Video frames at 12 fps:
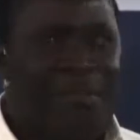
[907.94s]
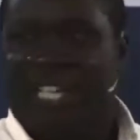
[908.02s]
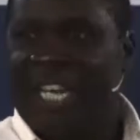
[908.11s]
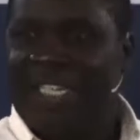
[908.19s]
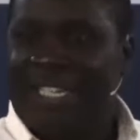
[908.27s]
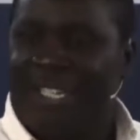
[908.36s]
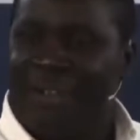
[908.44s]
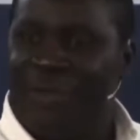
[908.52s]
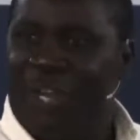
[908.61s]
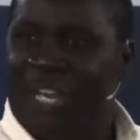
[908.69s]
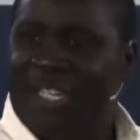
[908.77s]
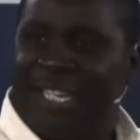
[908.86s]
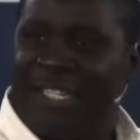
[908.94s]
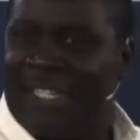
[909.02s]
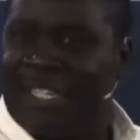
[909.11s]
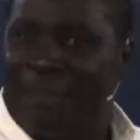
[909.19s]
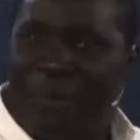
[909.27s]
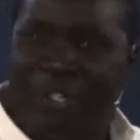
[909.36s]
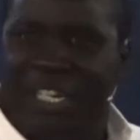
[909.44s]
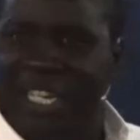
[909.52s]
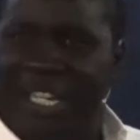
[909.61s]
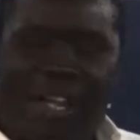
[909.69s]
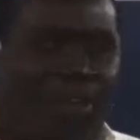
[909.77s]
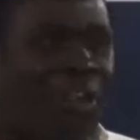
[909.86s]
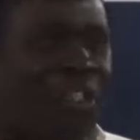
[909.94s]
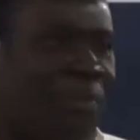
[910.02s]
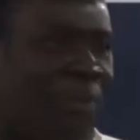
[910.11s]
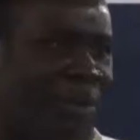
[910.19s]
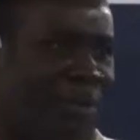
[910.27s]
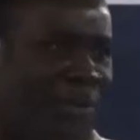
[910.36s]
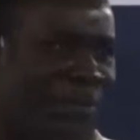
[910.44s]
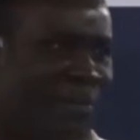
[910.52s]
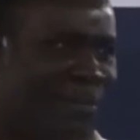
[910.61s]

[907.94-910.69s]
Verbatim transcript: I'm just, we are just supporting the gospel.